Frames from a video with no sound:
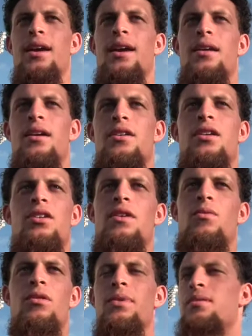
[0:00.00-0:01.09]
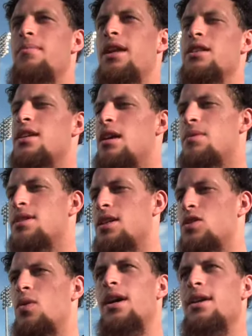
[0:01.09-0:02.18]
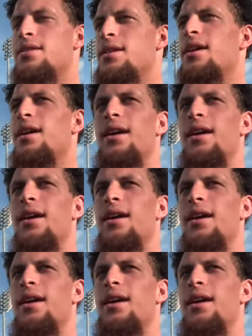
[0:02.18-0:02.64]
And, you know, you never want to make the same mistake twice.